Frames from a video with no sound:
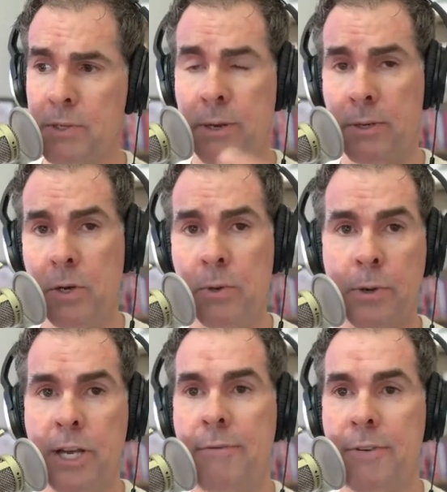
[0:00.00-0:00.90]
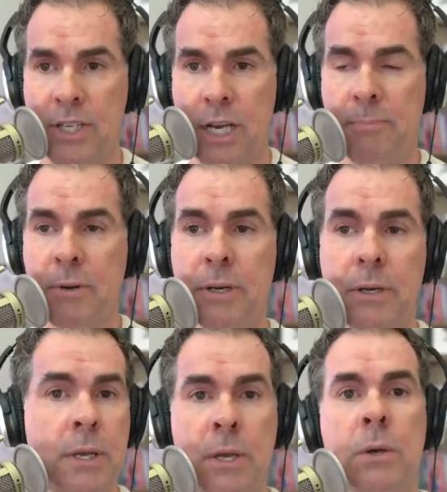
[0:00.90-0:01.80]
So I would go to a coffee shop or
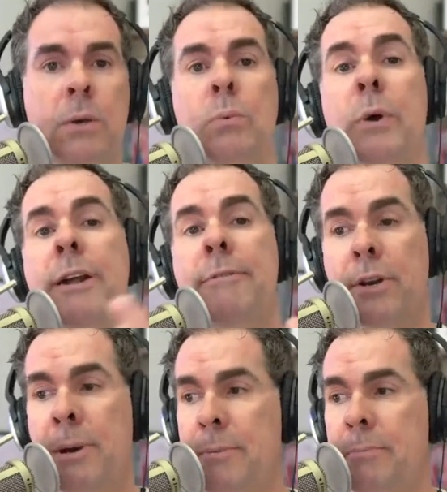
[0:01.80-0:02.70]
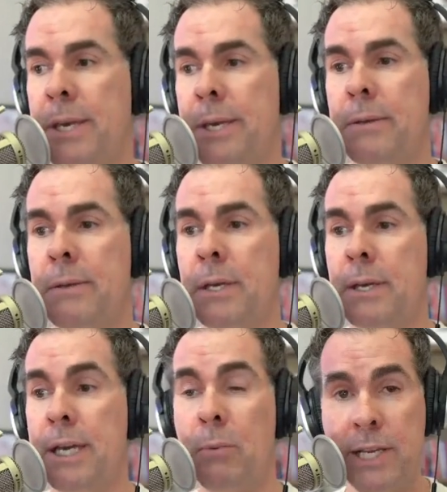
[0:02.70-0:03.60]
wherever it might be.
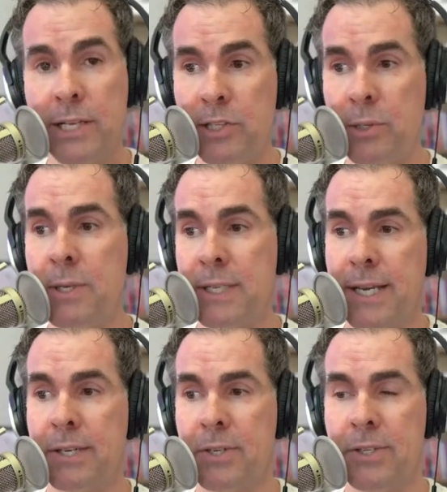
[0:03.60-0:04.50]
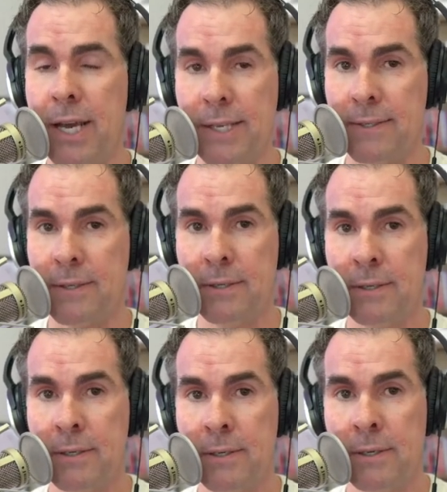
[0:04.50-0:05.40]
And I want you to do this exercise.
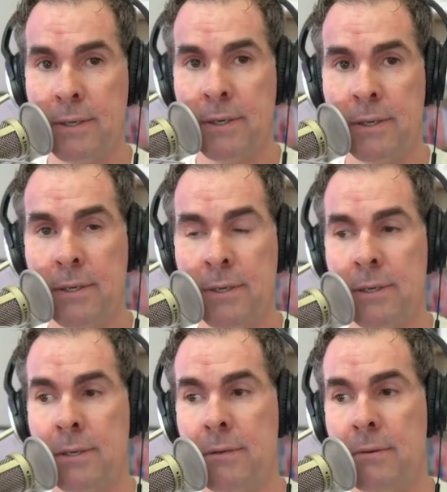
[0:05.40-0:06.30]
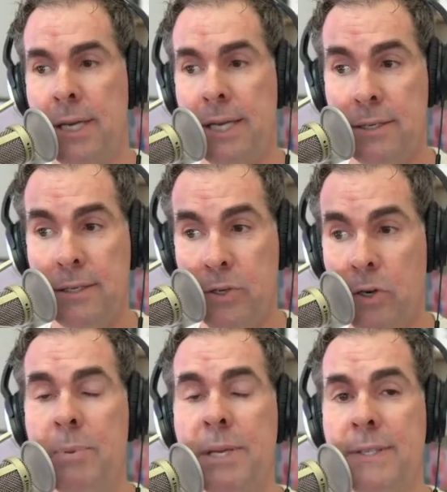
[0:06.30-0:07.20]
And your
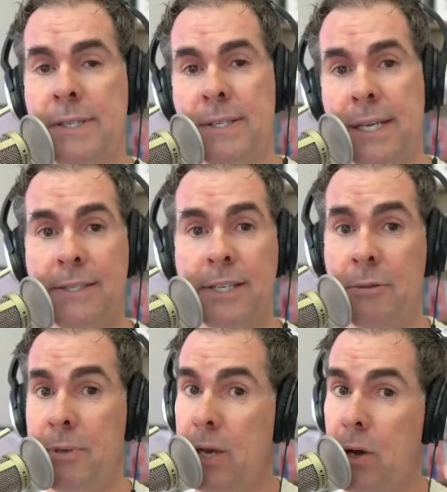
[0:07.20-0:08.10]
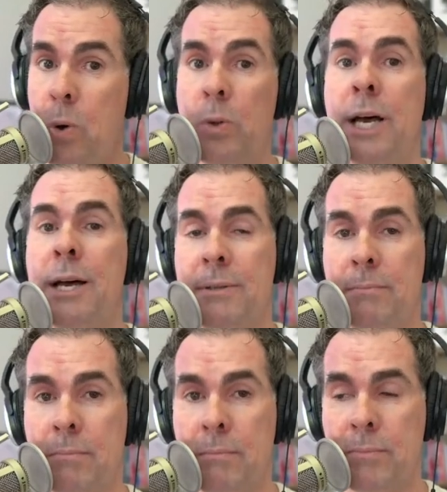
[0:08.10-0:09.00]
business is going to be a whole lot
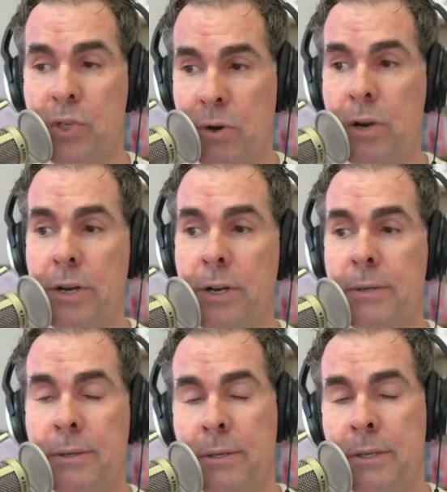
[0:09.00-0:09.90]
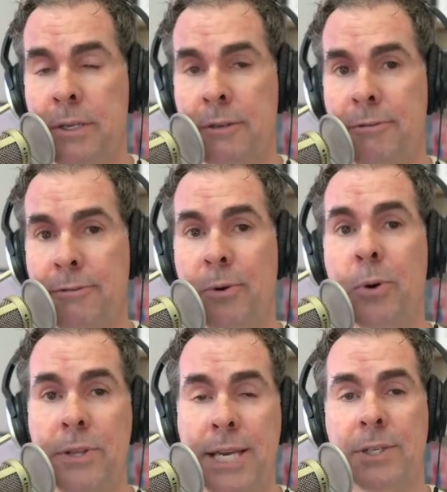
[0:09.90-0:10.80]
stronger
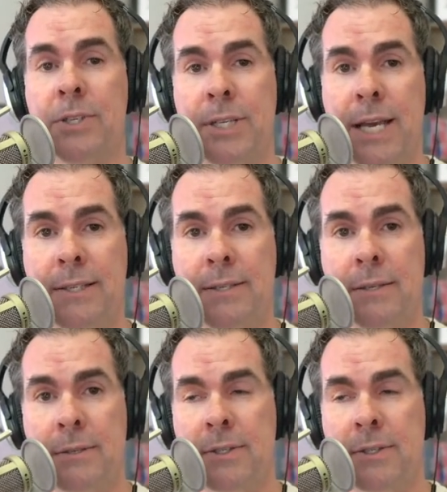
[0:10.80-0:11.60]
for the exercise.